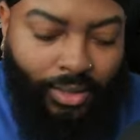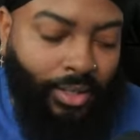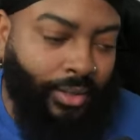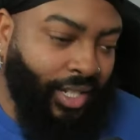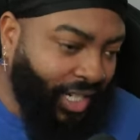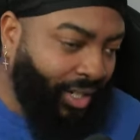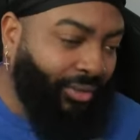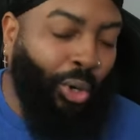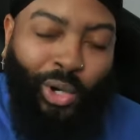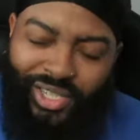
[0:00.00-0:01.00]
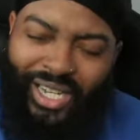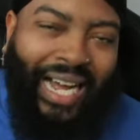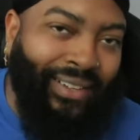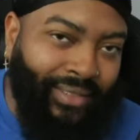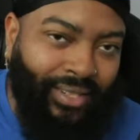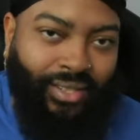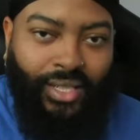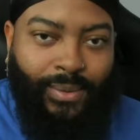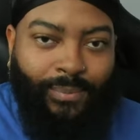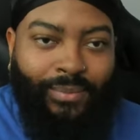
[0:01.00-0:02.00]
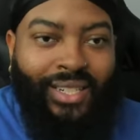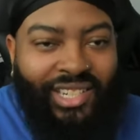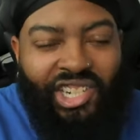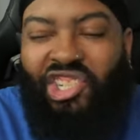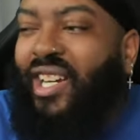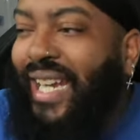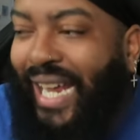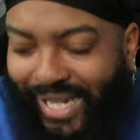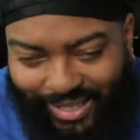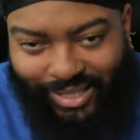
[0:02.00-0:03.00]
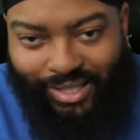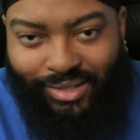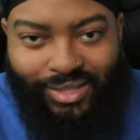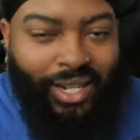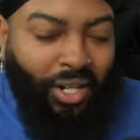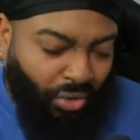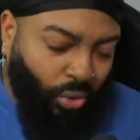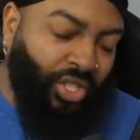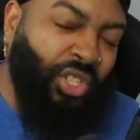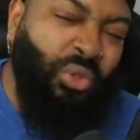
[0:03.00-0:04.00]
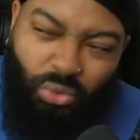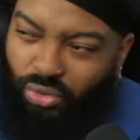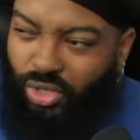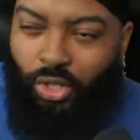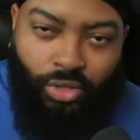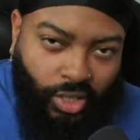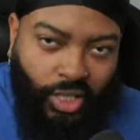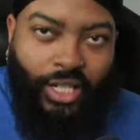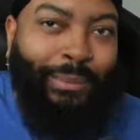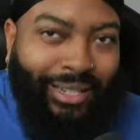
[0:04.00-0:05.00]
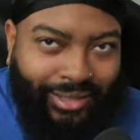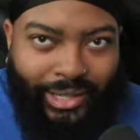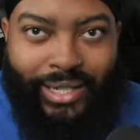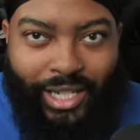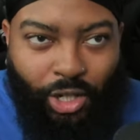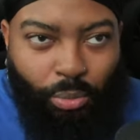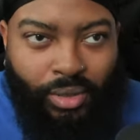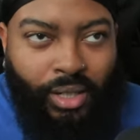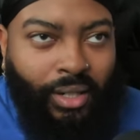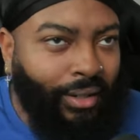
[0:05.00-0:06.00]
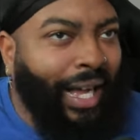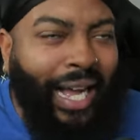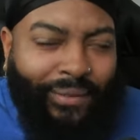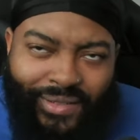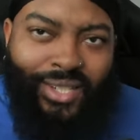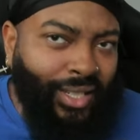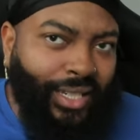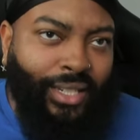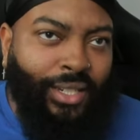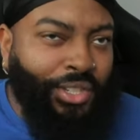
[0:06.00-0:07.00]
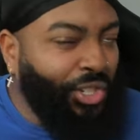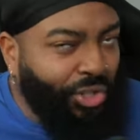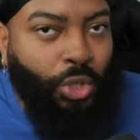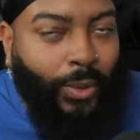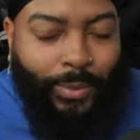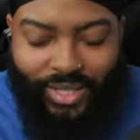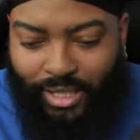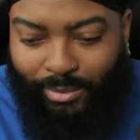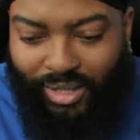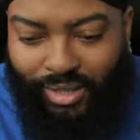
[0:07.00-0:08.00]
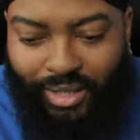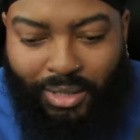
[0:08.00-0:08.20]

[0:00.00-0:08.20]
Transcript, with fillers: Then, of course, obviously, the shenanigans. Of course, the Usos are going to come out there and help. Obviously, you knew it was coming.